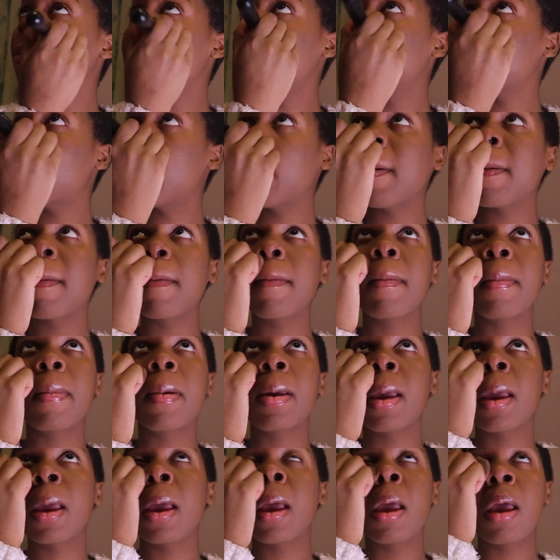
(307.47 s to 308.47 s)
with it.
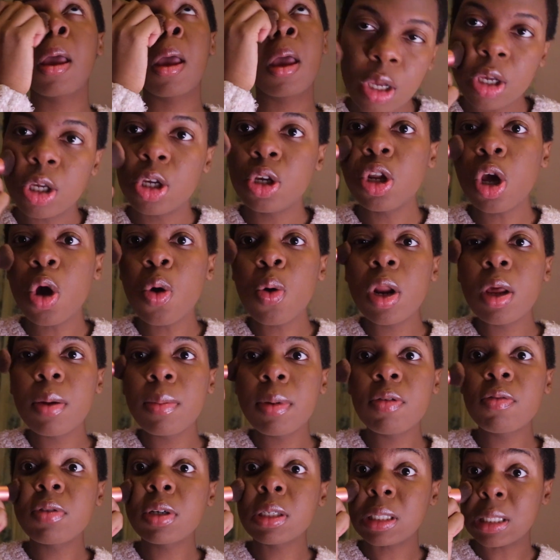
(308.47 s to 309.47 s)
You don't want to
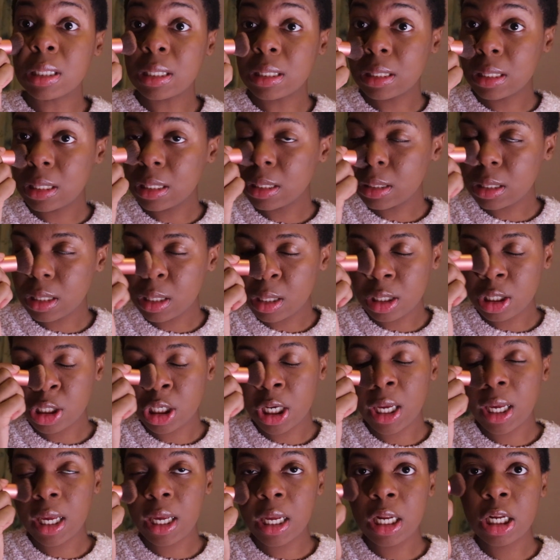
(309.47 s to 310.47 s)
be resistant to the
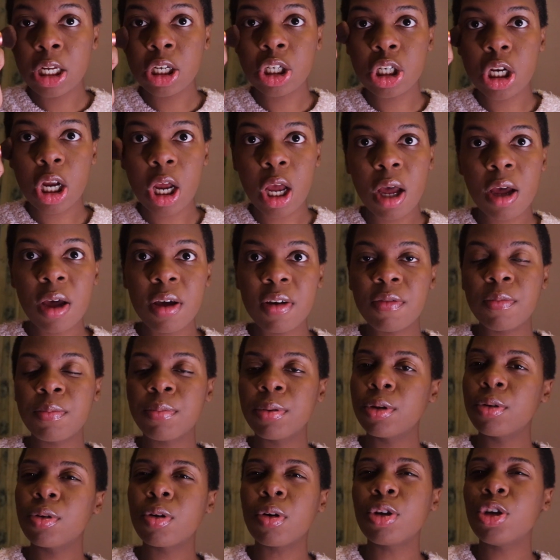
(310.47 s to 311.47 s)
change of
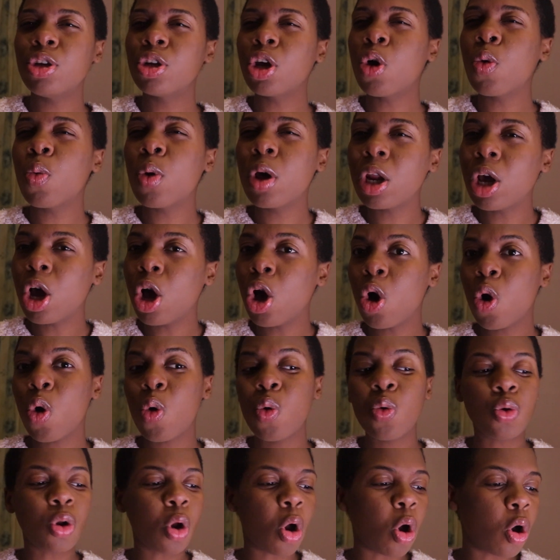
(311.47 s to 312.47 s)
Pluto. You don't want to
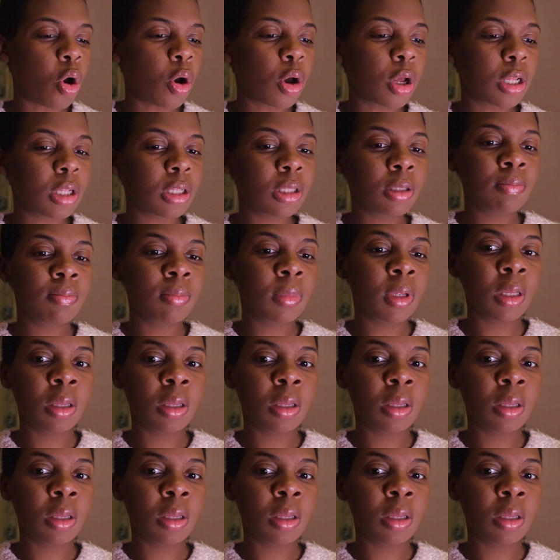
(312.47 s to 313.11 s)
hold on